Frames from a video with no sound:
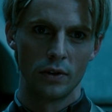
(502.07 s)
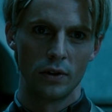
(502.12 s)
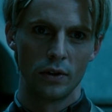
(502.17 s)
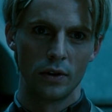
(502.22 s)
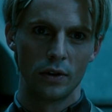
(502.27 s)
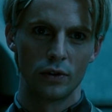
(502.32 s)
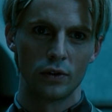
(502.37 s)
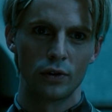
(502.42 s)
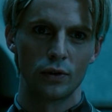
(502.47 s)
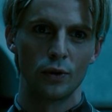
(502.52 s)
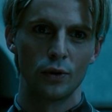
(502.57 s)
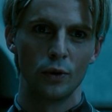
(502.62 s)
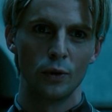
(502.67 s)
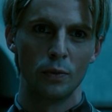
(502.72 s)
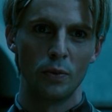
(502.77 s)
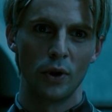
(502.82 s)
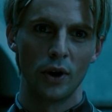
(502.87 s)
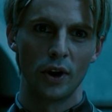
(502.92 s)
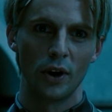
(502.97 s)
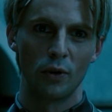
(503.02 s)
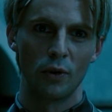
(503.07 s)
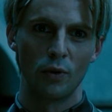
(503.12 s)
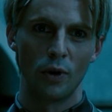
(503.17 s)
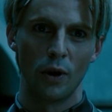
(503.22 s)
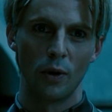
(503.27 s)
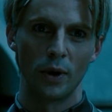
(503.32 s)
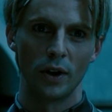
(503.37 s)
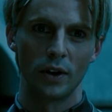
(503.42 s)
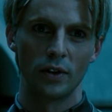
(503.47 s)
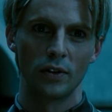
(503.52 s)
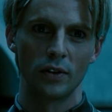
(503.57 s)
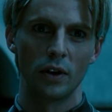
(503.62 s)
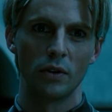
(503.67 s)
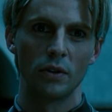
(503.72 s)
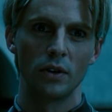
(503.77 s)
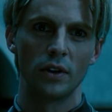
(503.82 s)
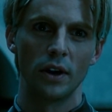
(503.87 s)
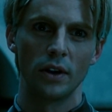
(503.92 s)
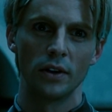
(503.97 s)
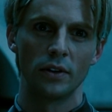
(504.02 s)
schoolboy heroics are
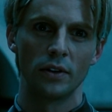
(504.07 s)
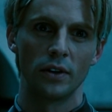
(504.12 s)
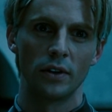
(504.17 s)
redundant.